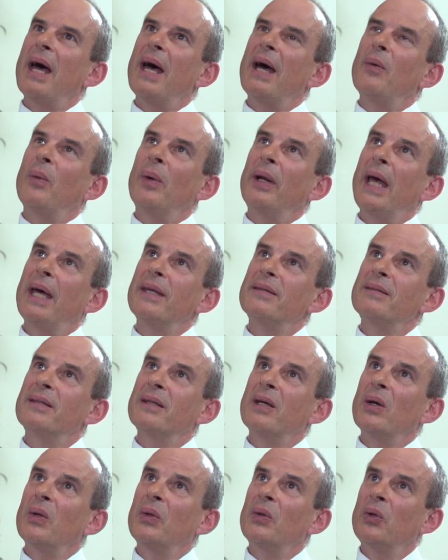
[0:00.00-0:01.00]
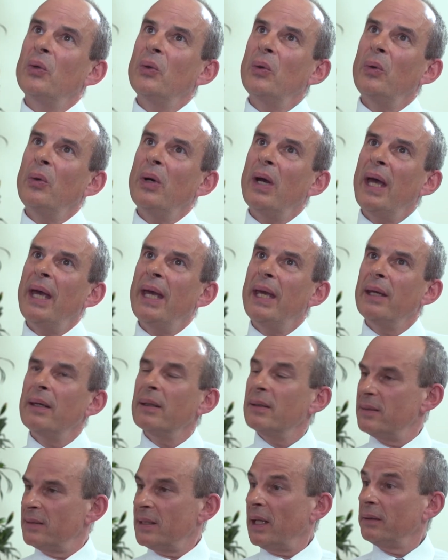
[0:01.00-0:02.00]
one has to go through a
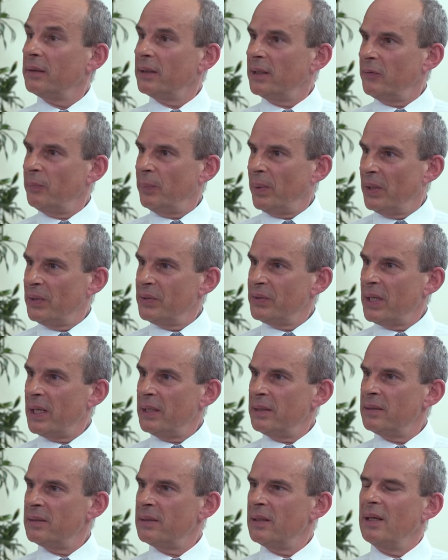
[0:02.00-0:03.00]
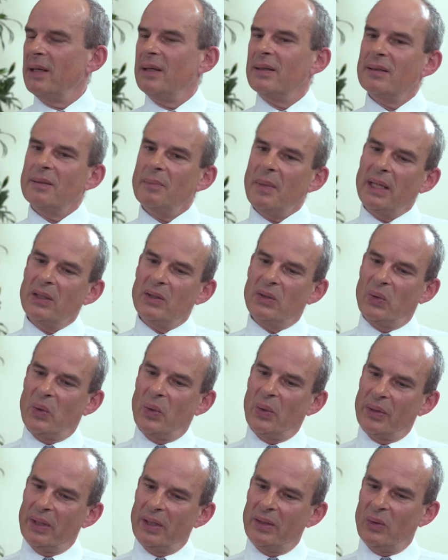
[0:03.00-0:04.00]
consultative process to make
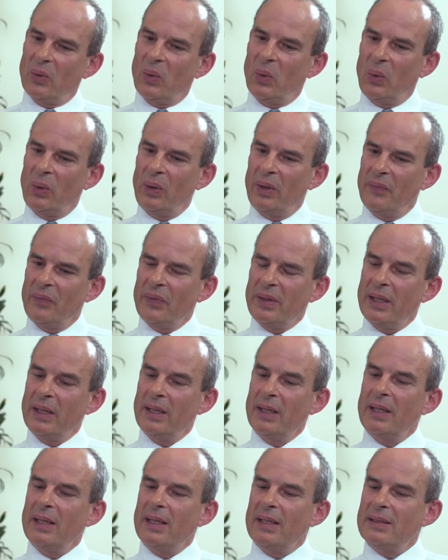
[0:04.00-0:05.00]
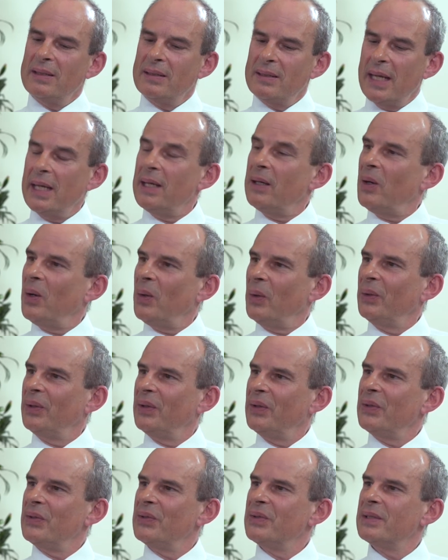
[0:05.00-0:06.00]
sure that all of the
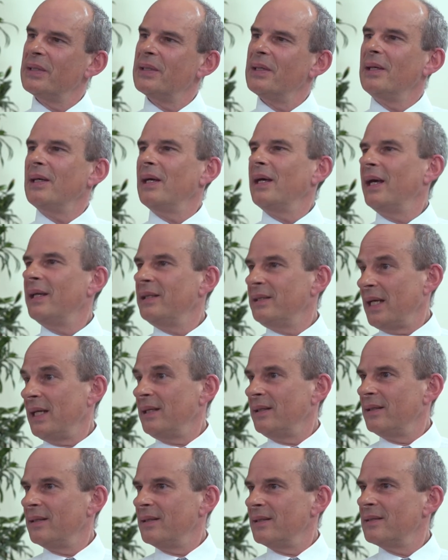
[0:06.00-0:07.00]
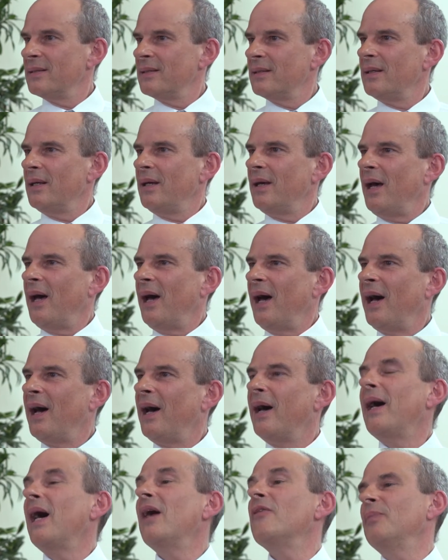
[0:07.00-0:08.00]
stakeholders' agendas
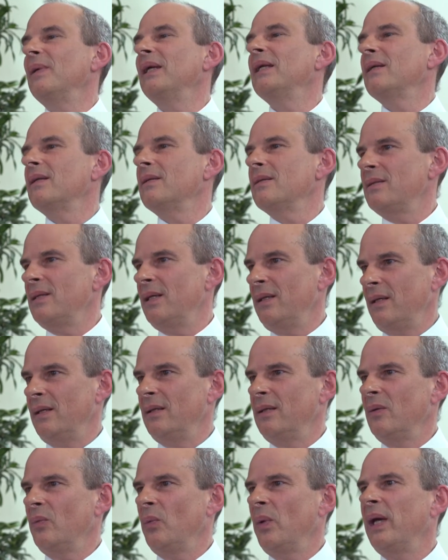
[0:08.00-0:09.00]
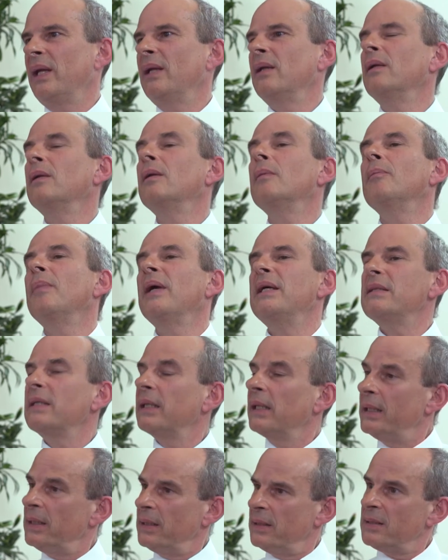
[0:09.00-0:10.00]
have been considered when
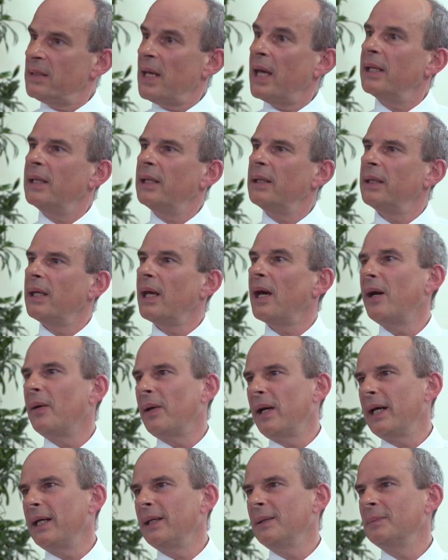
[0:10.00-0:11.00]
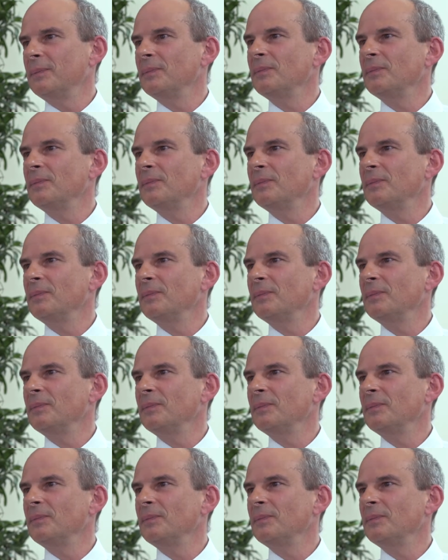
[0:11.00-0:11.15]
basically designing the RI.